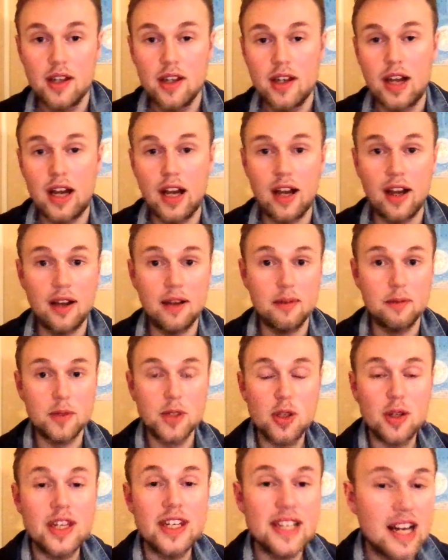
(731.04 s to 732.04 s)
Um,
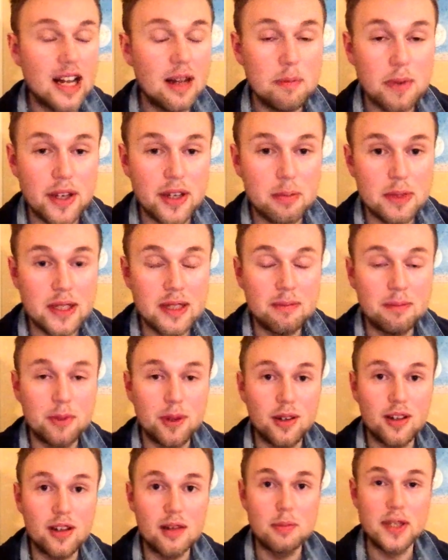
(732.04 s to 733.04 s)
you can help other
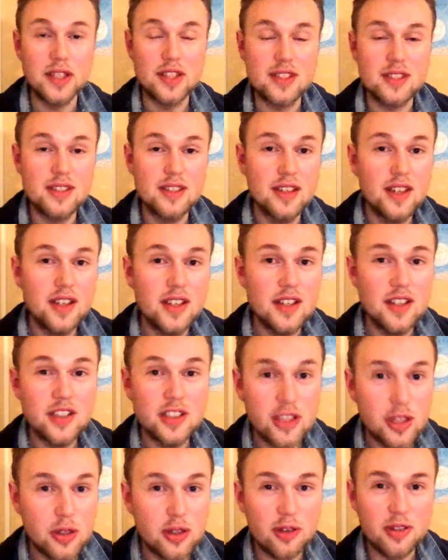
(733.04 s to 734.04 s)
people, but
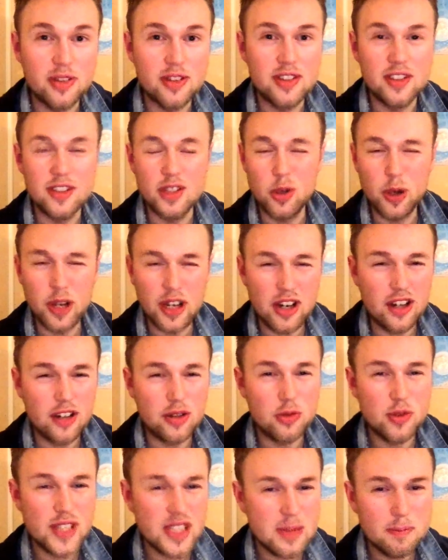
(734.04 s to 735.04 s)
you don't. You are
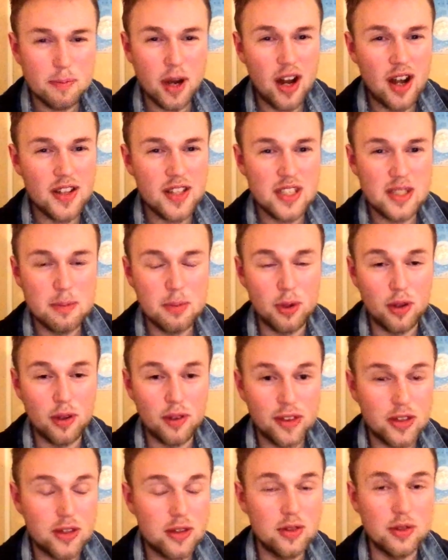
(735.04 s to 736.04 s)
not responsible
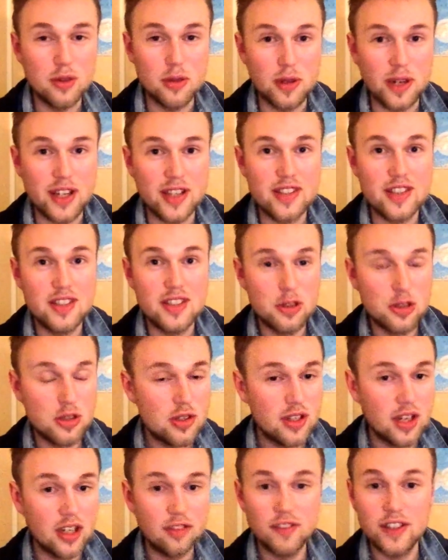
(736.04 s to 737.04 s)
to do it, and you should
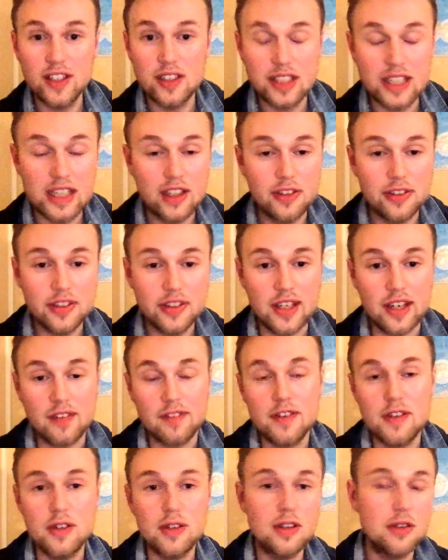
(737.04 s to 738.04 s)
not feel guilty if
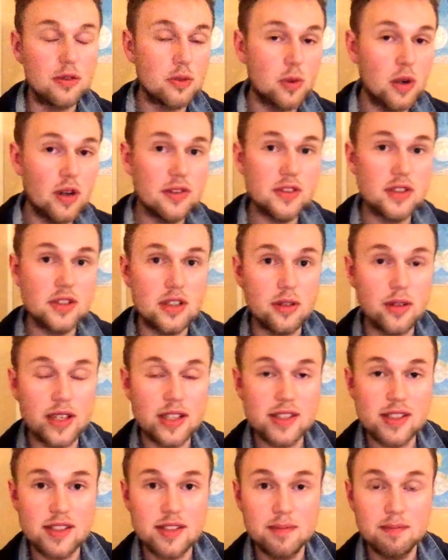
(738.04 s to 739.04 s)
you don't want to do
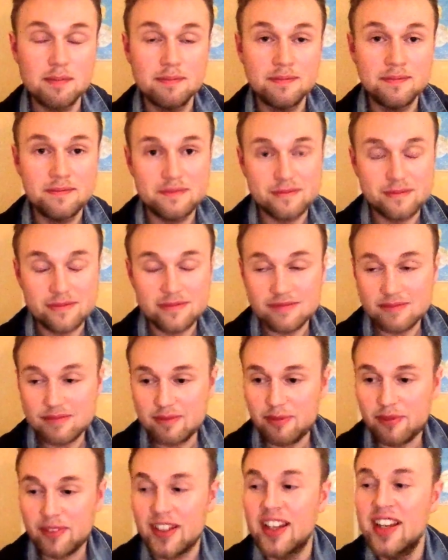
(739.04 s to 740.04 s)
it.
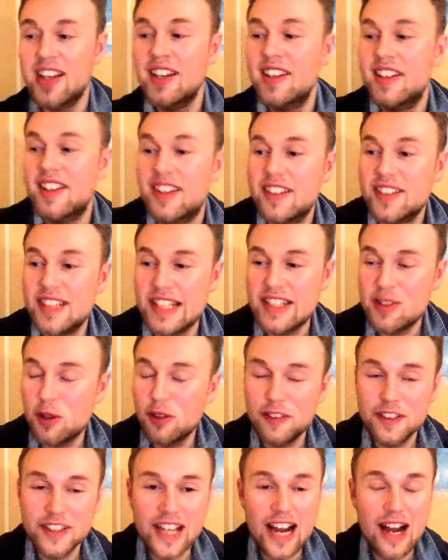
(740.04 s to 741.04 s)
That's all
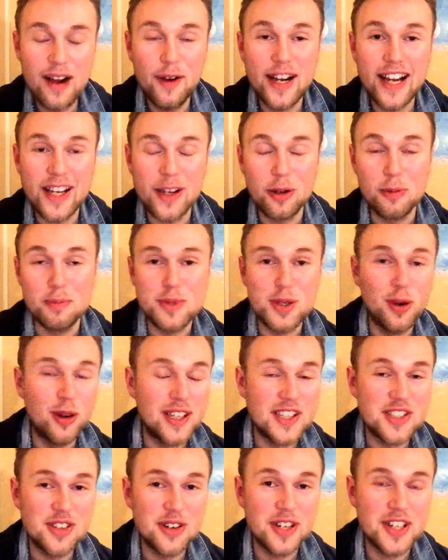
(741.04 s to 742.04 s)
for now. I hope you all
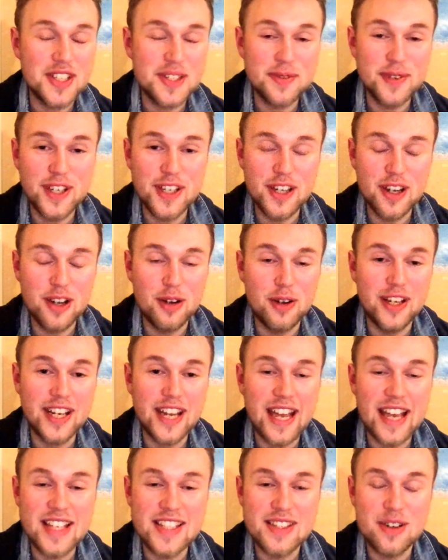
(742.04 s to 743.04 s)
enjoyed this video, and
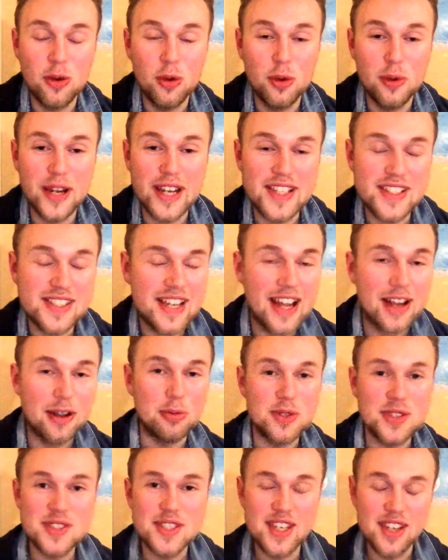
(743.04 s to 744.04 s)
as always, I hope
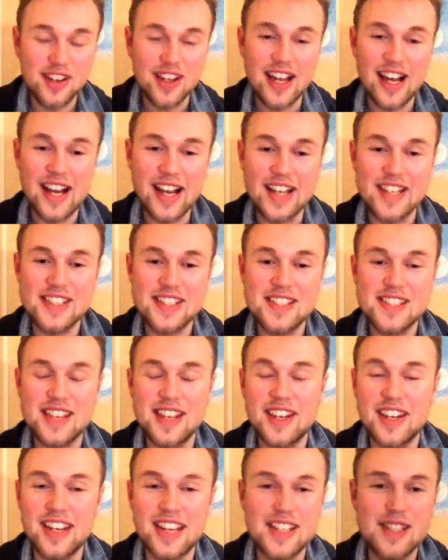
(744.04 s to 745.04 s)
to see you guys in
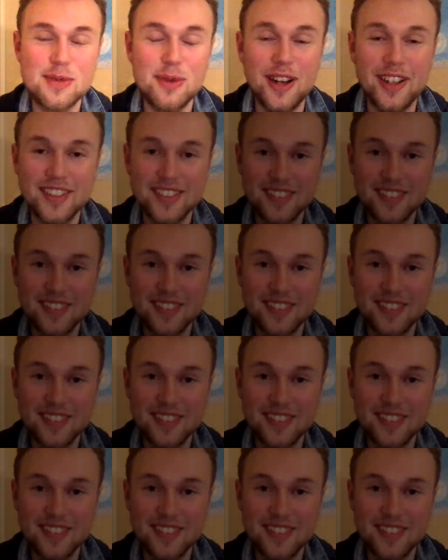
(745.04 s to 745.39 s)
the next one.